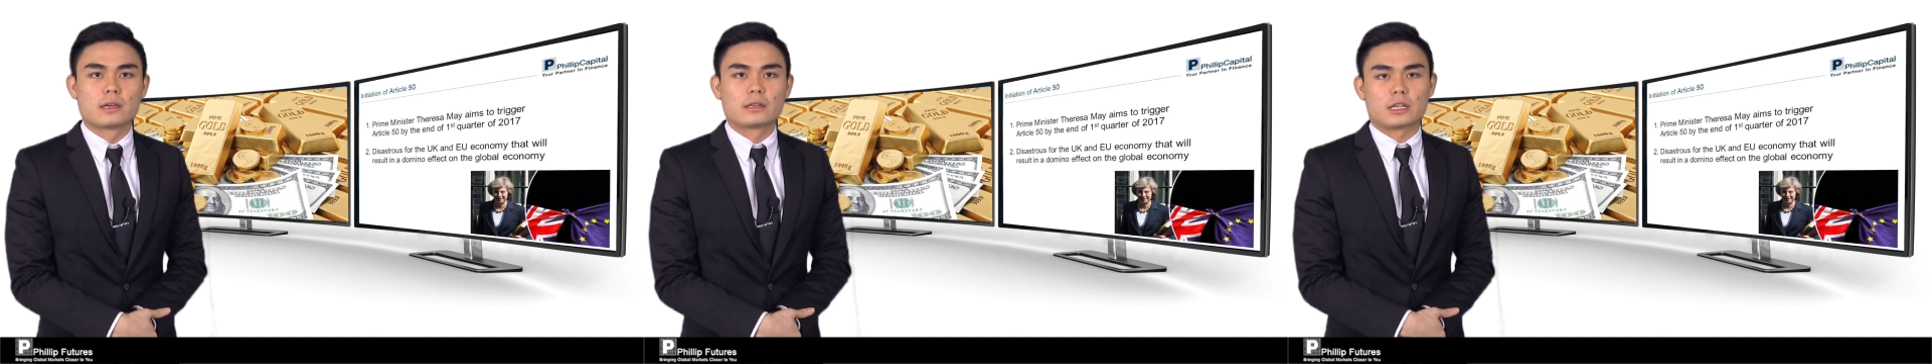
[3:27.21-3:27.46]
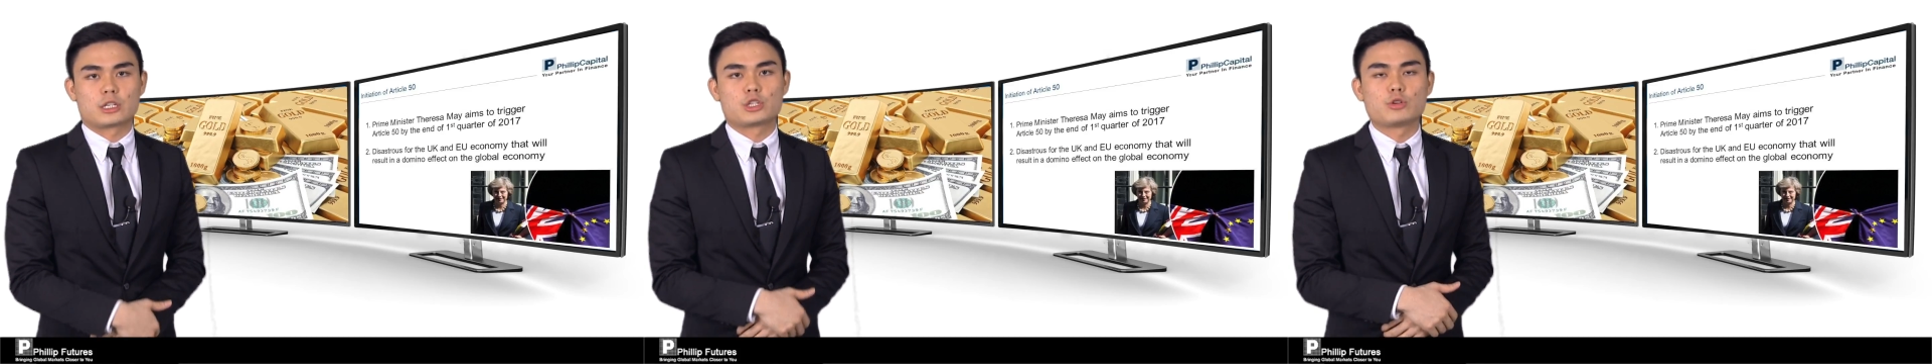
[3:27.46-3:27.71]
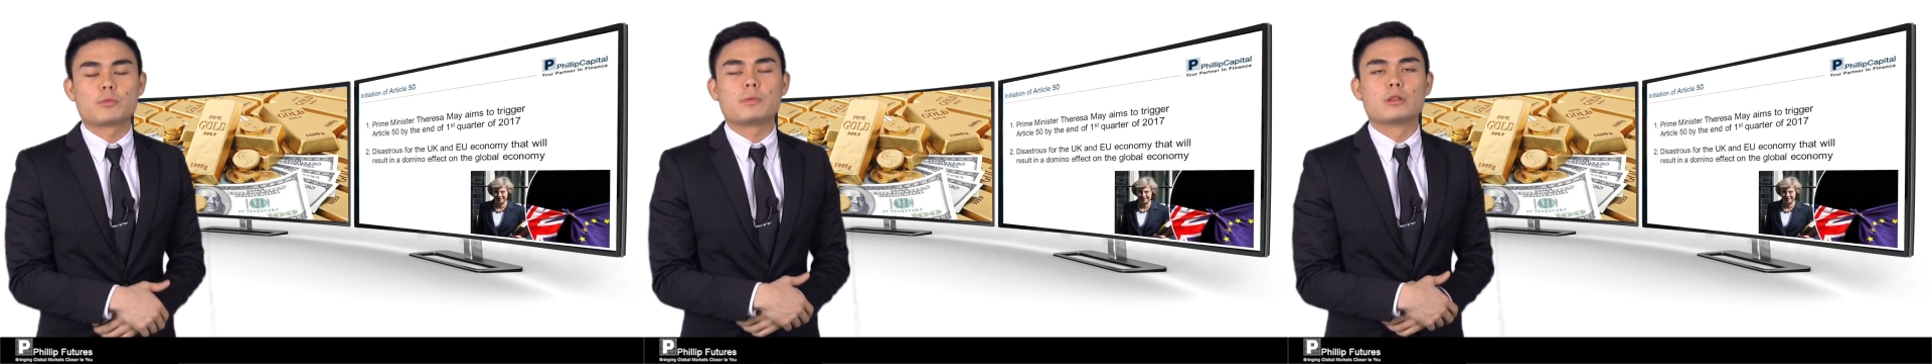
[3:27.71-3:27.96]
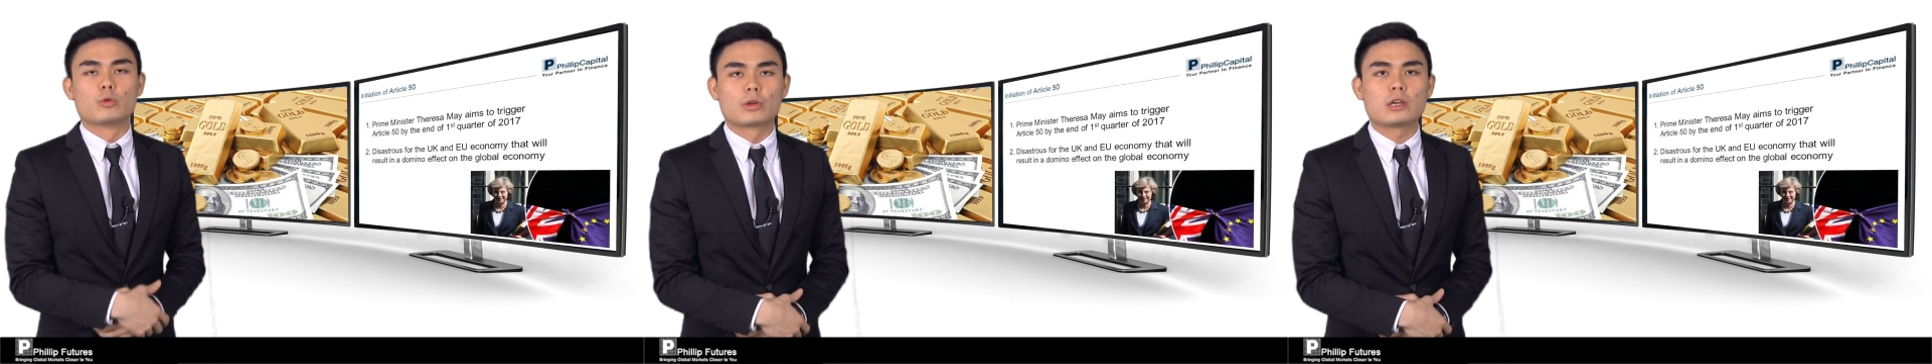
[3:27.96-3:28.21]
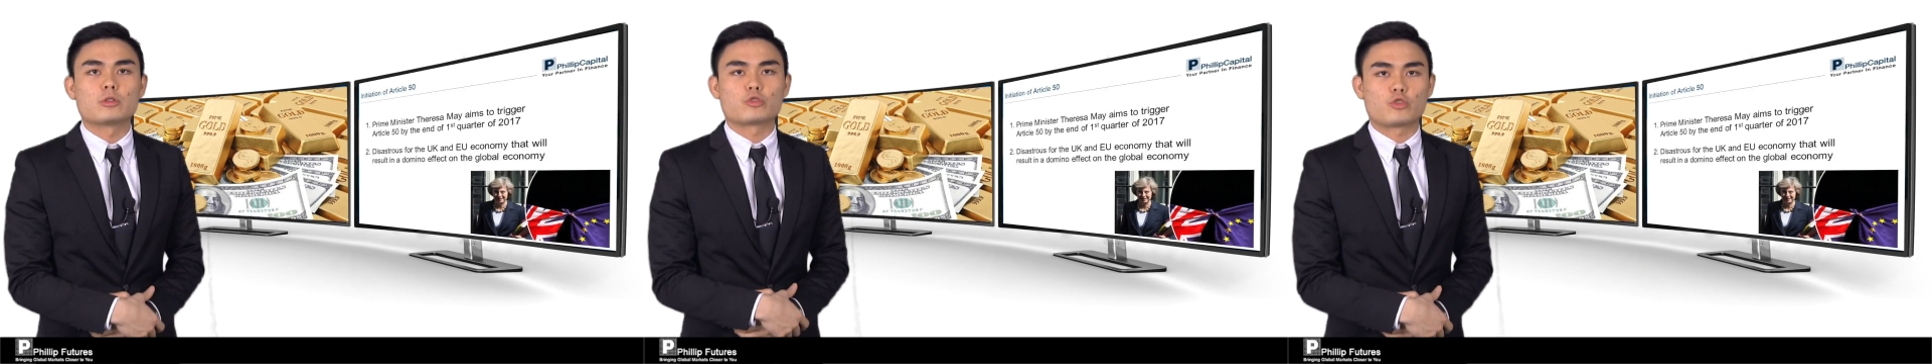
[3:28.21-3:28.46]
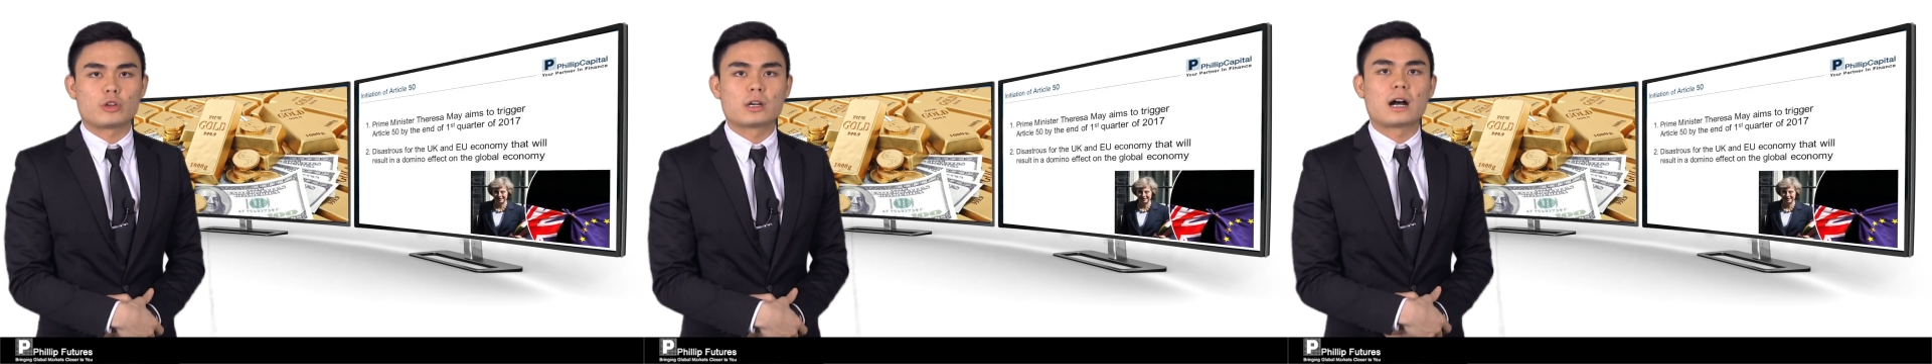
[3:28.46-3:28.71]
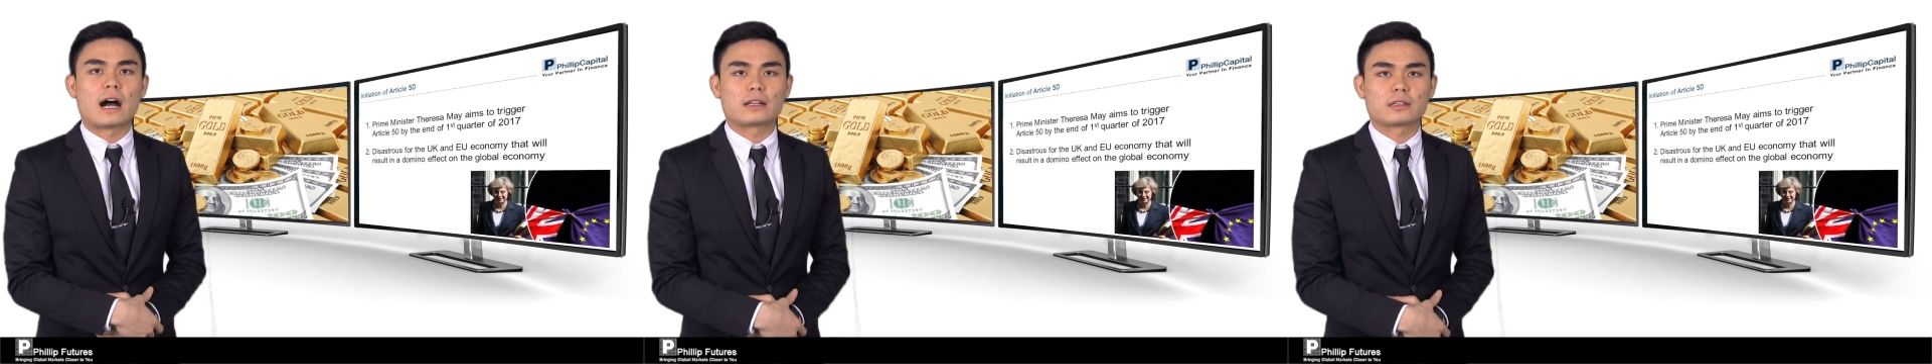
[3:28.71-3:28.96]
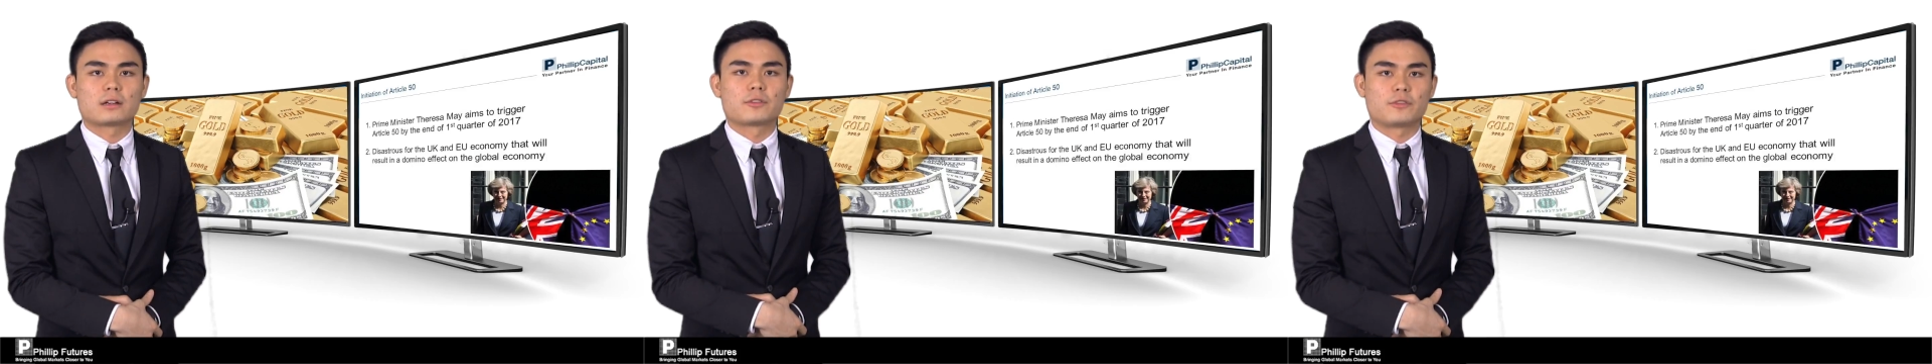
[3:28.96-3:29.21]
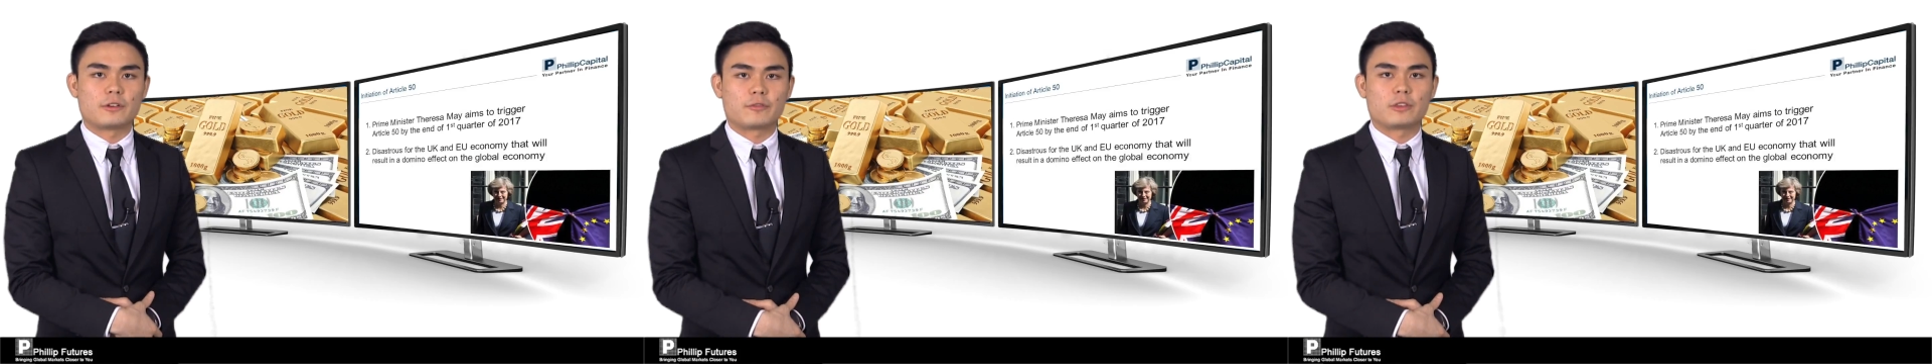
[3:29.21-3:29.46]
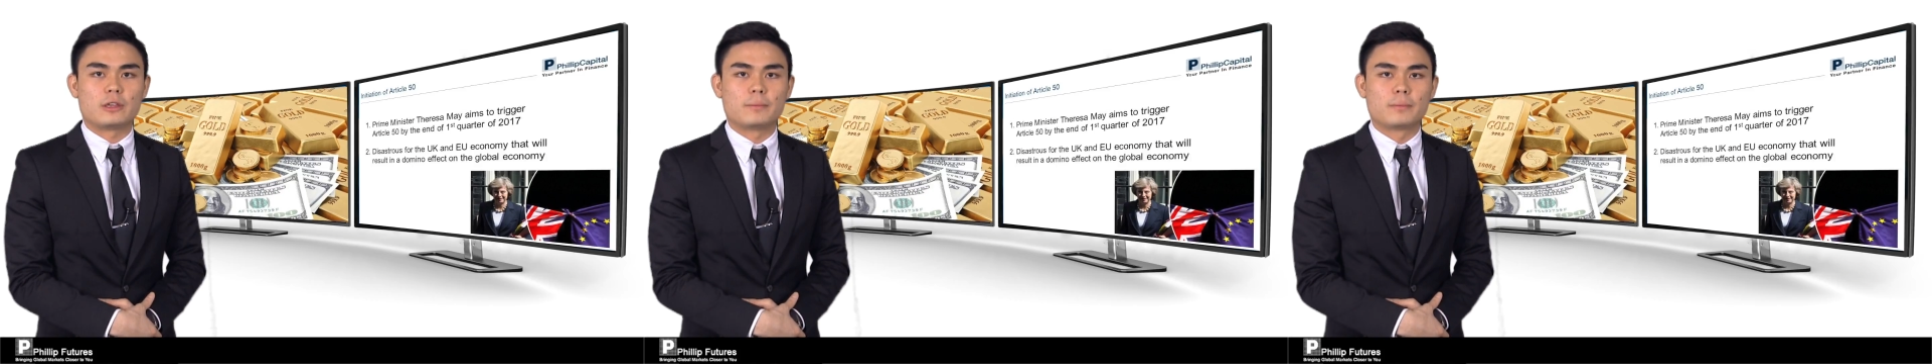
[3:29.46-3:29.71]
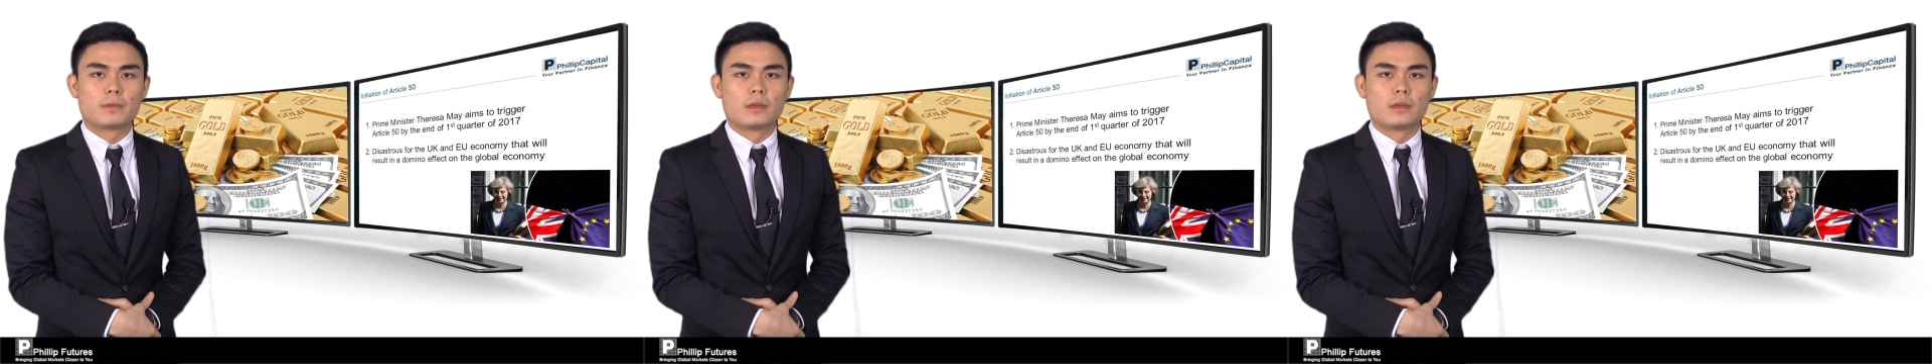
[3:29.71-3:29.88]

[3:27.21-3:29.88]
that she will be looking to trigger Article 50